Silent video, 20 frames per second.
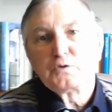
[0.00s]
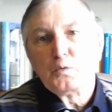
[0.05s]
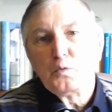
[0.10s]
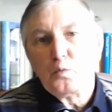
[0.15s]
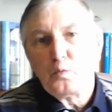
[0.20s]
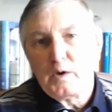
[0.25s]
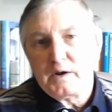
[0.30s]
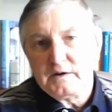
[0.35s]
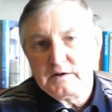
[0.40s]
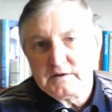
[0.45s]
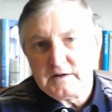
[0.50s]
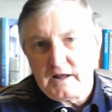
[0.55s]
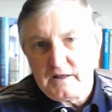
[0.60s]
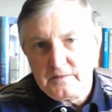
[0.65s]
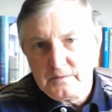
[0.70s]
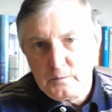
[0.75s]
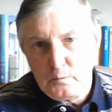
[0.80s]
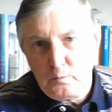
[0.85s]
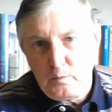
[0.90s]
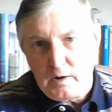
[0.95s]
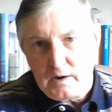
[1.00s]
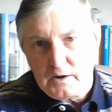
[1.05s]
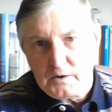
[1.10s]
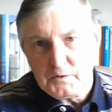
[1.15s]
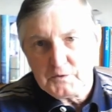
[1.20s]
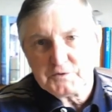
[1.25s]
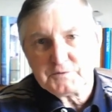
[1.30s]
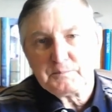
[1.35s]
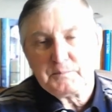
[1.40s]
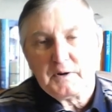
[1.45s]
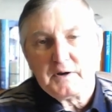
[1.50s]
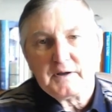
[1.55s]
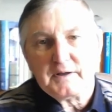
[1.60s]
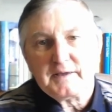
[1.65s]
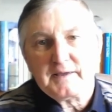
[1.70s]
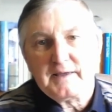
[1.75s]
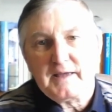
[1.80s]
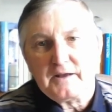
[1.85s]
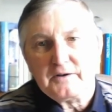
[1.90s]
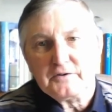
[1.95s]
The Wind in the Willows by
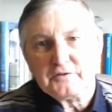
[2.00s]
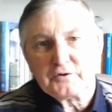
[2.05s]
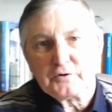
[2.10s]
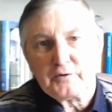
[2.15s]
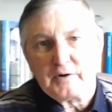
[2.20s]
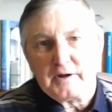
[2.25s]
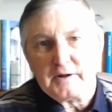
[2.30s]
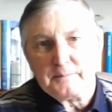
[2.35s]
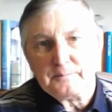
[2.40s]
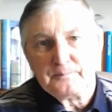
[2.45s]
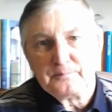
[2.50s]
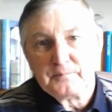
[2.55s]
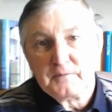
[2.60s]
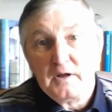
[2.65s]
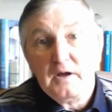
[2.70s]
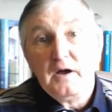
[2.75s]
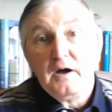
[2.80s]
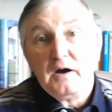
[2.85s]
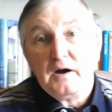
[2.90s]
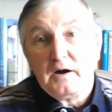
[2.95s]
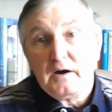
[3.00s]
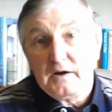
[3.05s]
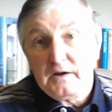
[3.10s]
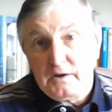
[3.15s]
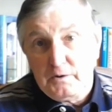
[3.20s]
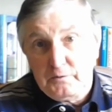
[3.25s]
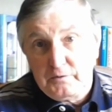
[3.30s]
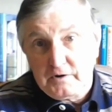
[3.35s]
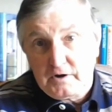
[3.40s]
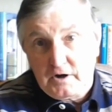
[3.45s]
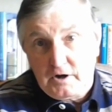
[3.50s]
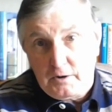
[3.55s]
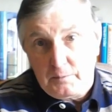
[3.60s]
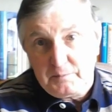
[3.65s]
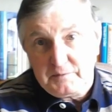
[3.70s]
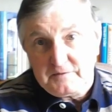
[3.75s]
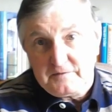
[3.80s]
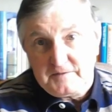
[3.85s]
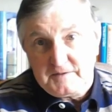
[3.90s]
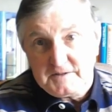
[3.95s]
Kenneth Grahame. I own a
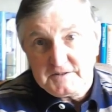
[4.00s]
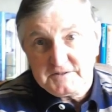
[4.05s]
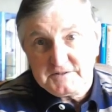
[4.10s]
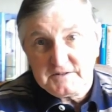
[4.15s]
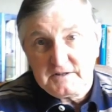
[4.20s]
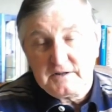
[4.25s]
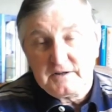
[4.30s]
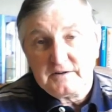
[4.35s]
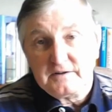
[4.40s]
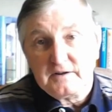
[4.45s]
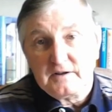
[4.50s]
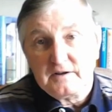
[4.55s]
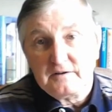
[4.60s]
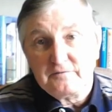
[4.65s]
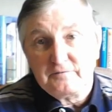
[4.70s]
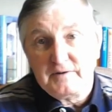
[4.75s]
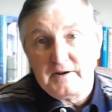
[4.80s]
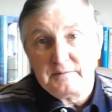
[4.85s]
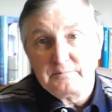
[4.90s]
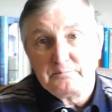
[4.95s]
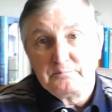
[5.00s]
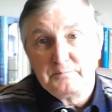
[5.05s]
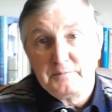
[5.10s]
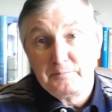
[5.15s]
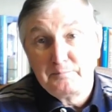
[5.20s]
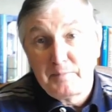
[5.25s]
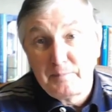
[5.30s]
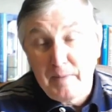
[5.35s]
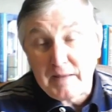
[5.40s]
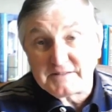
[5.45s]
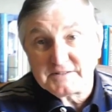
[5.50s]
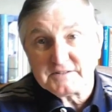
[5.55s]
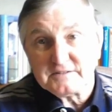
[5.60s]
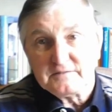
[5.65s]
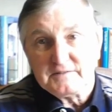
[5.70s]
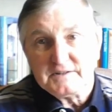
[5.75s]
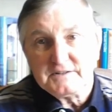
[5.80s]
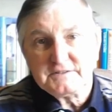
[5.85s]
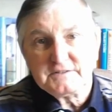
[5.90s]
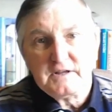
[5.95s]
copy of this and have read bits
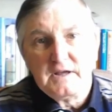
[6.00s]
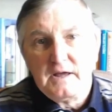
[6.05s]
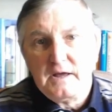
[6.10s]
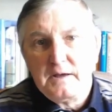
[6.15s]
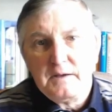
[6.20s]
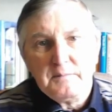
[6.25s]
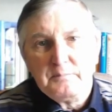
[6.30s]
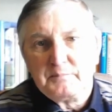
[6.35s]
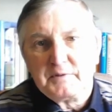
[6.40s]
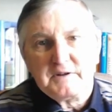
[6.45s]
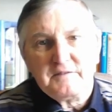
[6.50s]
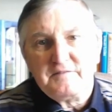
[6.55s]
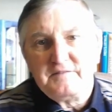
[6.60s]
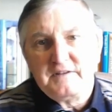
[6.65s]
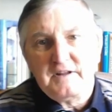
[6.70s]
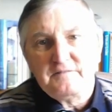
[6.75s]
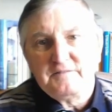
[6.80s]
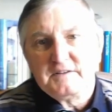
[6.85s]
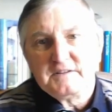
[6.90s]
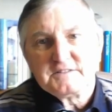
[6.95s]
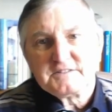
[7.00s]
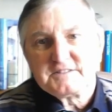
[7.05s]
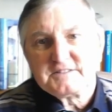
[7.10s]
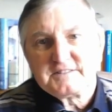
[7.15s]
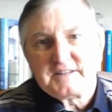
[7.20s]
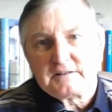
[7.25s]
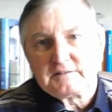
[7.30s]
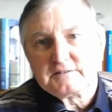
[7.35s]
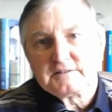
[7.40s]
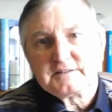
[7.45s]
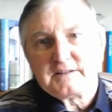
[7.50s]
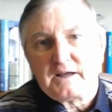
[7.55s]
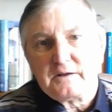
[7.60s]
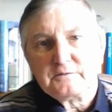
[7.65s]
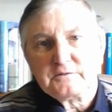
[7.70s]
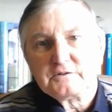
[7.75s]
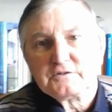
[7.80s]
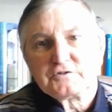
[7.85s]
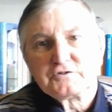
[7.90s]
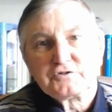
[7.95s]
of it, but have never settled
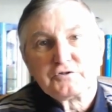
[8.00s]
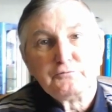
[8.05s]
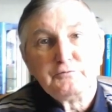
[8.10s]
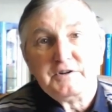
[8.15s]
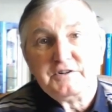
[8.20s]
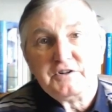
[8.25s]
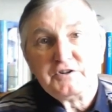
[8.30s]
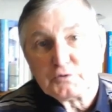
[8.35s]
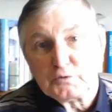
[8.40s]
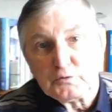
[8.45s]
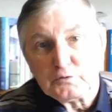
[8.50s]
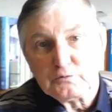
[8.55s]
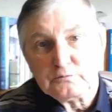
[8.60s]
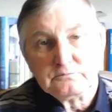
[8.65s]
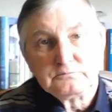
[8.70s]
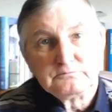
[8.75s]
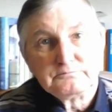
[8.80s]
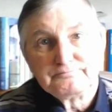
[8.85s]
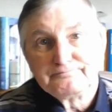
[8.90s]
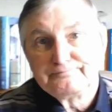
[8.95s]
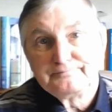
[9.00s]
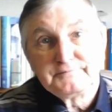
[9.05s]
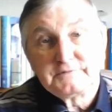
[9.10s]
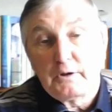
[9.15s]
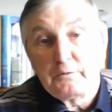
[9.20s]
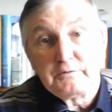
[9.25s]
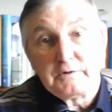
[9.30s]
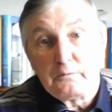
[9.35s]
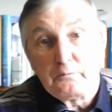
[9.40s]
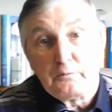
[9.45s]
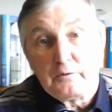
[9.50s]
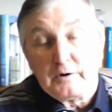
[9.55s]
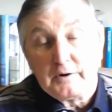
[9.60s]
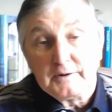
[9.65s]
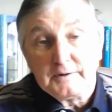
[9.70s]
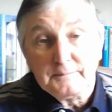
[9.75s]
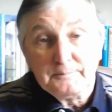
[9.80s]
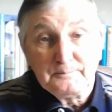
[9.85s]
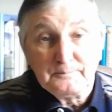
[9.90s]
down to read it all. Don't know why.